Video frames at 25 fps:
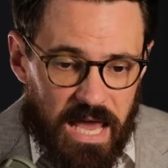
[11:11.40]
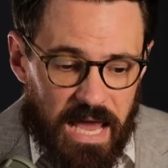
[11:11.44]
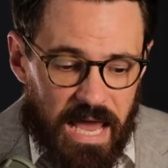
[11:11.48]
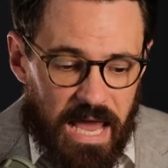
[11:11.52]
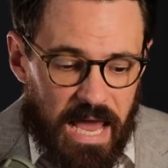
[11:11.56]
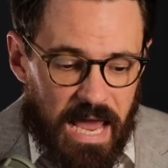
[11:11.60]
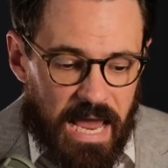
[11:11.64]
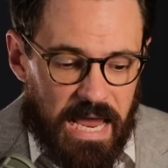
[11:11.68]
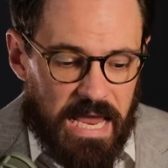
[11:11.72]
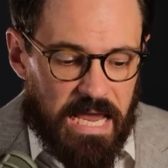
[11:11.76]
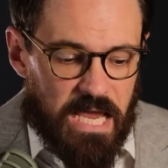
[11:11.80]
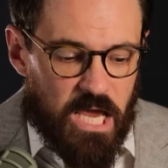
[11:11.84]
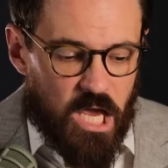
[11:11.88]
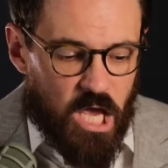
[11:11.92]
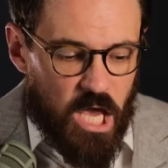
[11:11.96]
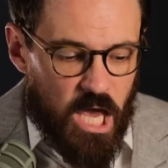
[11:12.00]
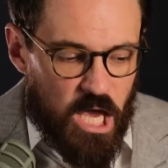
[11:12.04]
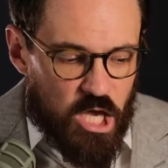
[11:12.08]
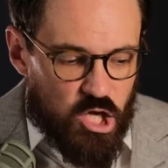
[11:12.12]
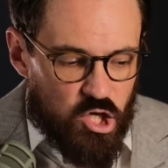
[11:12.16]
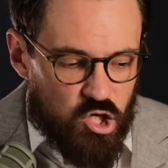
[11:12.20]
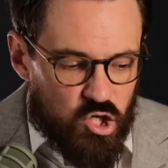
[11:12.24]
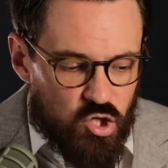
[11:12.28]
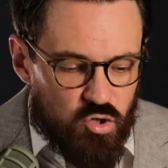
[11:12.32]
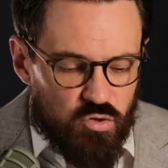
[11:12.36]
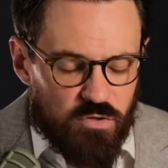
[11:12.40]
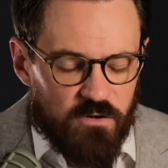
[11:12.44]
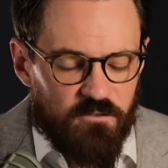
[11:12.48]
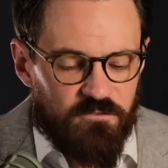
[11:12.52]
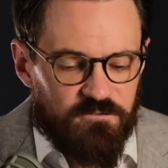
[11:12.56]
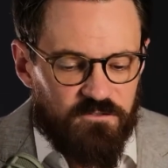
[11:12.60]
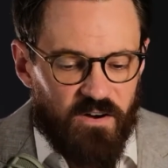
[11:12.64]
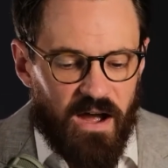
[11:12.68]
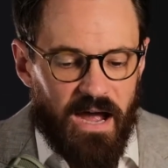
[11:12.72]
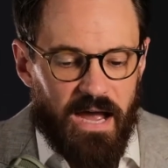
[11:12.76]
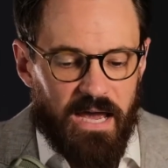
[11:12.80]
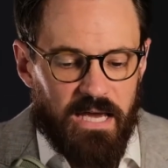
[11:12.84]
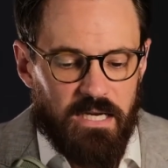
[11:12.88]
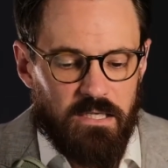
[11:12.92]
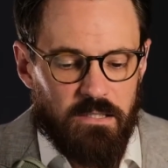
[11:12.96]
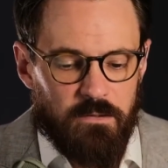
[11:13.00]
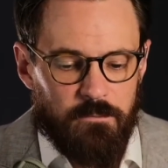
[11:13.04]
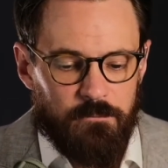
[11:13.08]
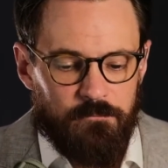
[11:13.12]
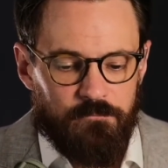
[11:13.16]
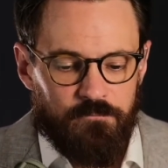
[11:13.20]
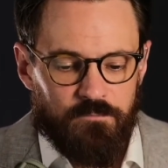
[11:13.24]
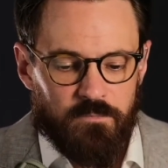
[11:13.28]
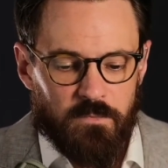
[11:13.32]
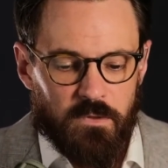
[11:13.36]
a unified
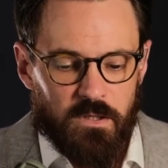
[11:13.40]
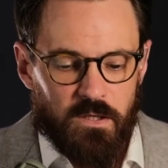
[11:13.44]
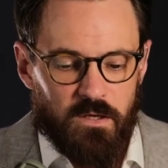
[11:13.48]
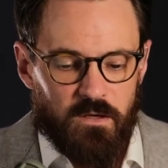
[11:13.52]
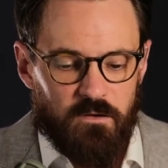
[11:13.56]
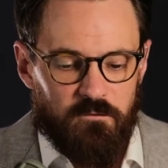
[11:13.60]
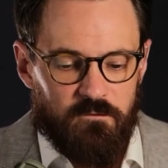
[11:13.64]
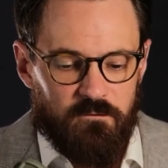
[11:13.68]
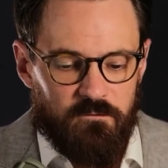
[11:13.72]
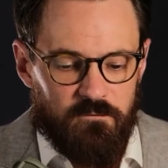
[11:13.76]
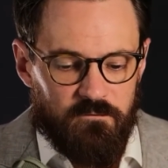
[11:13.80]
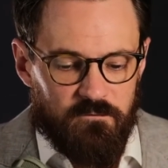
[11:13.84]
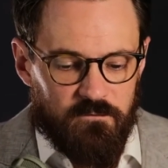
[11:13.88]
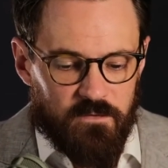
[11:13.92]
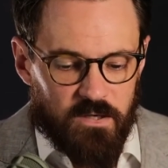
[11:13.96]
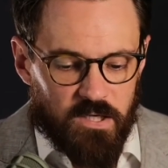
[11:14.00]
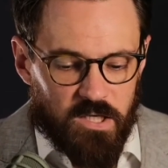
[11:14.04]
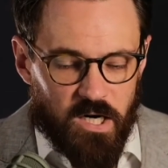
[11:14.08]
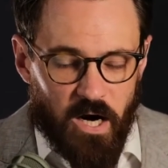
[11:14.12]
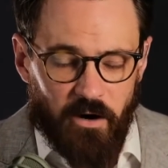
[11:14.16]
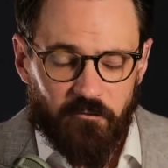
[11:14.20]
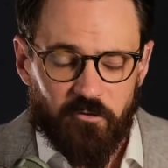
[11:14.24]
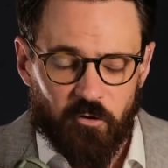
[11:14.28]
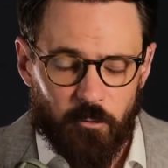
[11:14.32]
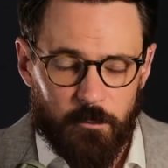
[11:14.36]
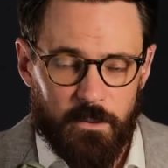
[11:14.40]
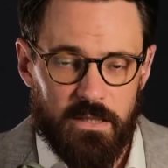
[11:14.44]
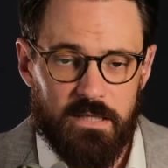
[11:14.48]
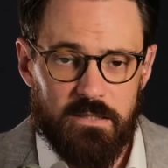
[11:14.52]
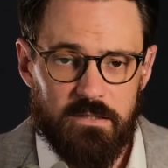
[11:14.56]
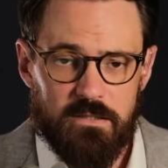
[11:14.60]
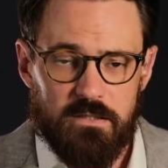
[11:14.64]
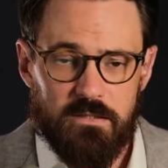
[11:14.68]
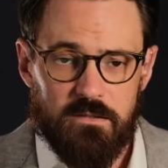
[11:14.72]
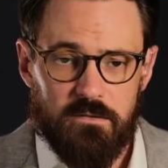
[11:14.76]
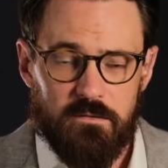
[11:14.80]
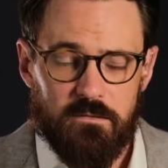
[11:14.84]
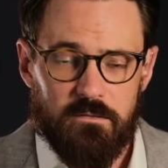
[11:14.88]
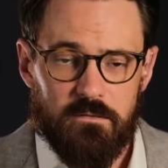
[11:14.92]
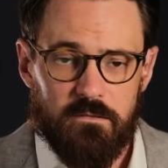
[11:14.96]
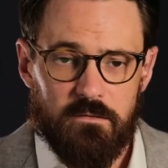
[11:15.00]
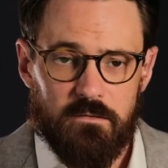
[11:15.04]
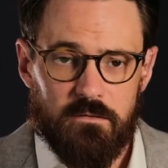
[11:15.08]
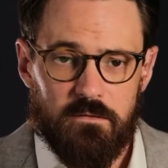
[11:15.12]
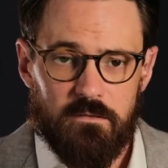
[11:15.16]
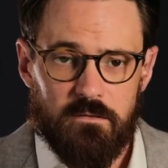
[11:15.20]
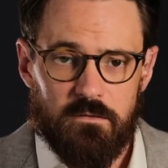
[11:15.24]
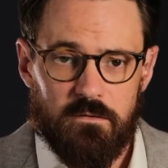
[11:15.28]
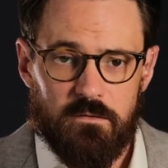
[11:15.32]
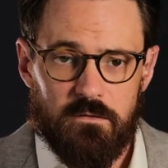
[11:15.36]
government
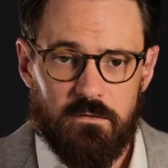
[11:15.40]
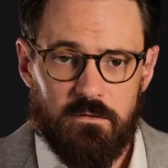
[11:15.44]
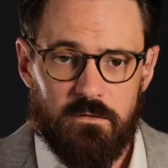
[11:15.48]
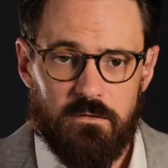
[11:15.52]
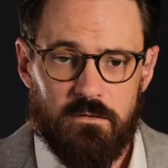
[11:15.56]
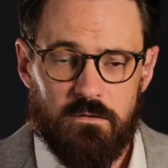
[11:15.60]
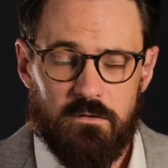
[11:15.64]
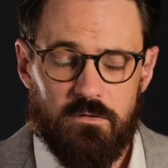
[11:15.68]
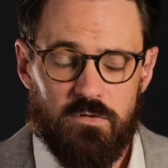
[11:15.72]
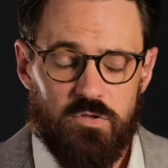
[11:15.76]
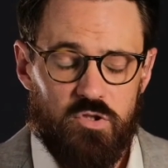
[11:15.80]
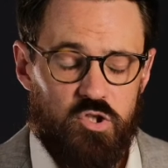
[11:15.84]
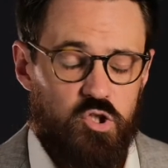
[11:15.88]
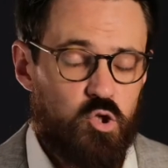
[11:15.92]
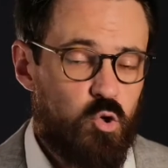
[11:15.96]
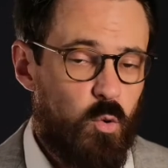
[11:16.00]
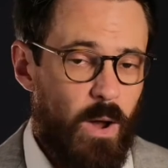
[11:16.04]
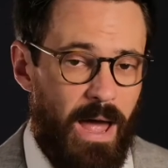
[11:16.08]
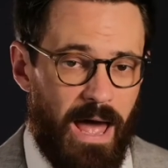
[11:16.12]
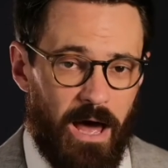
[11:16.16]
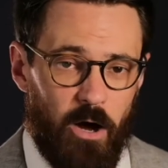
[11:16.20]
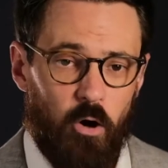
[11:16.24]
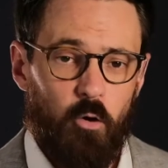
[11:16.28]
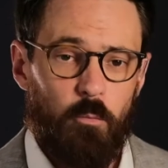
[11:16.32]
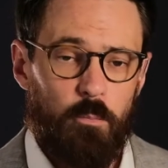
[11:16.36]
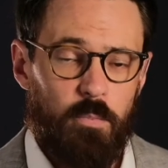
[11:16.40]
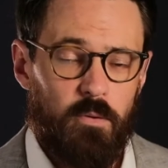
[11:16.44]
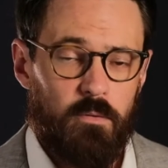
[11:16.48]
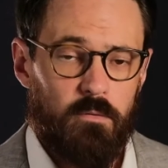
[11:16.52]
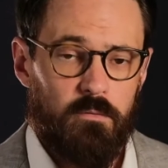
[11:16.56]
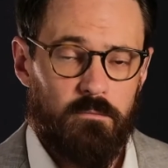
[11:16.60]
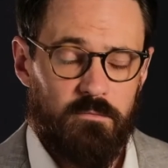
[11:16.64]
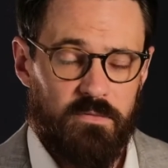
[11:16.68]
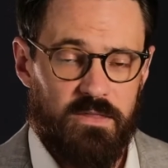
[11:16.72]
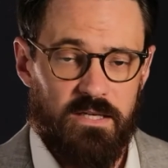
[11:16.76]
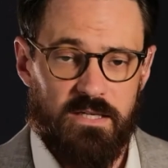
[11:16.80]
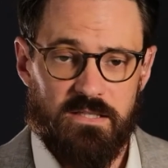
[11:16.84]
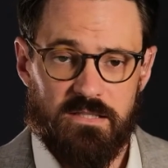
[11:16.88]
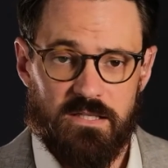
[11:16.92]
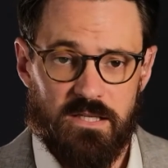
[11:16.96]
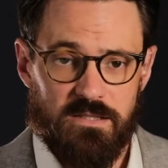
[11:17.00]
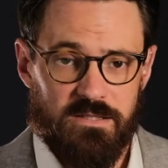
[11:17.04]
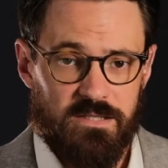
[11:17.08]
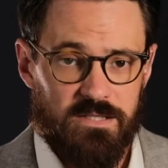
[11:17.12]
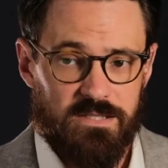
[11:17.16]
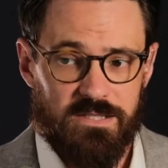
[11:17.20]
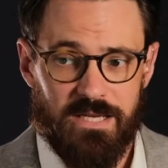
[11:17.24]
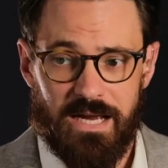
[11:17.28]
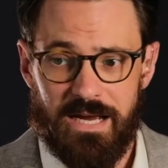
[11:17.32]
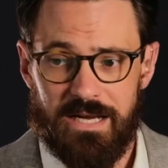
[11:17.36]
to help things in
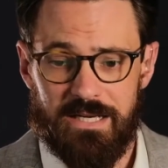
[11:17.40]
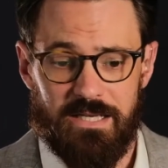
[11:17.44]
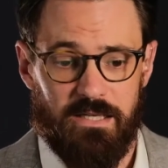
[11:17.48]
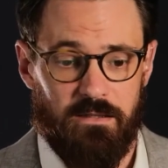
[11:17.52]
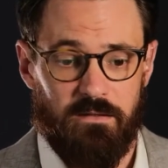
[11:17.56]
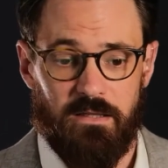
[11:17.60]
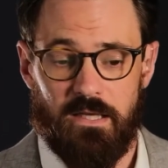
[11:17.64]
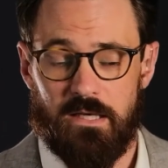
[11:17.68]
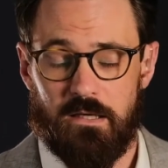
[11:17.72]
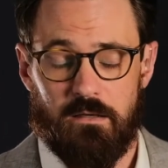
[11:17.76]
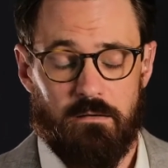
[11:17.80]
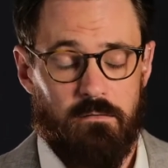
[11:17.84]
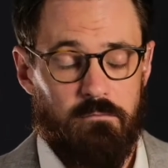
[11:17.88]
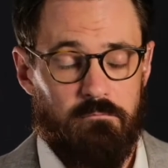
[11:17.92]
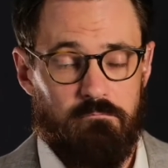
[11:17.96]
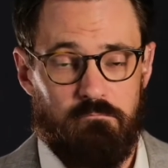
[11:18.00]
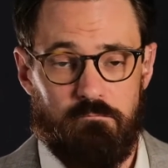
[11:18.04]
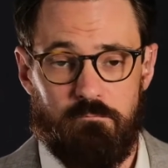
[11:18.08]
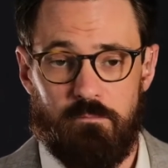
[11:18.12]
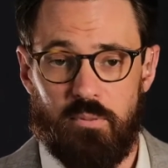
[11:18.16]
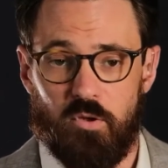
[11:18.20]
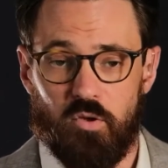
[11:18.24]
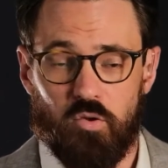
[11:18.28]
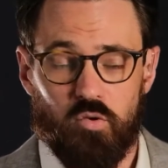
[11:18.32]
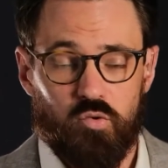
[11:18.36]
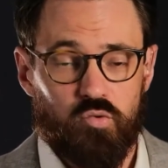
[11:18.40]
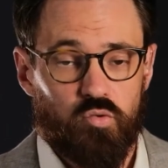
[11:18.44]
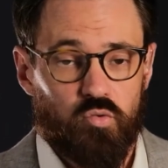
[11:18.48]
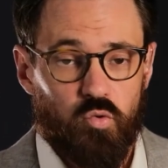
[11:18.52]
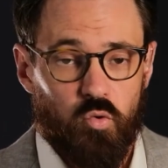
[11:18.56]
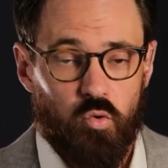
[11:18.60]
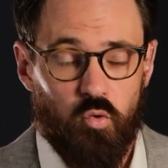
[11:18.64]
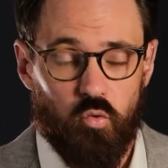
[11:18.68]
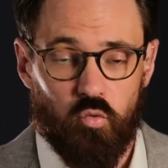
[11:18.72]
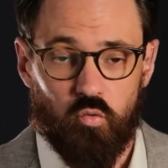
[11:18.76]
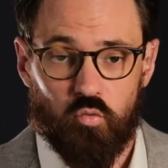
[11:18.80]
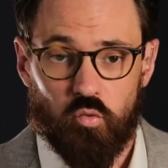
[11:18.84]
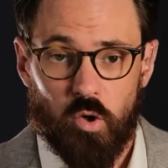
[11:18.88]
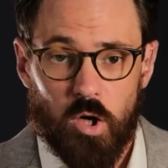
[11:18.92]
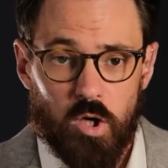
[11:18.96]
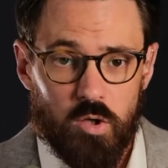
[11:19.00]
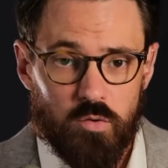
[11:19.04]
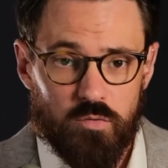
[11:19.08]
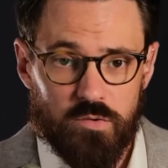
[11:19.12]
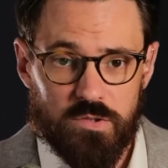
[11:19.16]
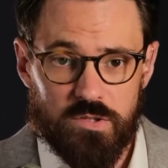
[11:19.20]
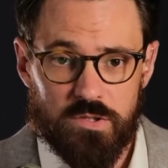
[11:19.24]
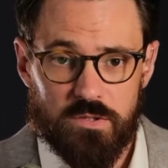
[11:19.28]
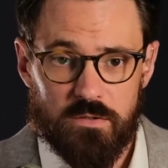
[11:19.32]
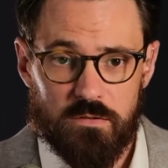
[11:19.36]
society, like build
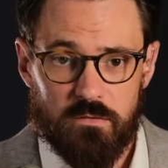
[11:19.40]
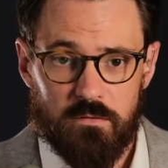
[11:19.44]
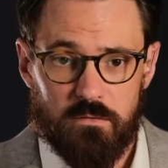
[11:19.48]
roads,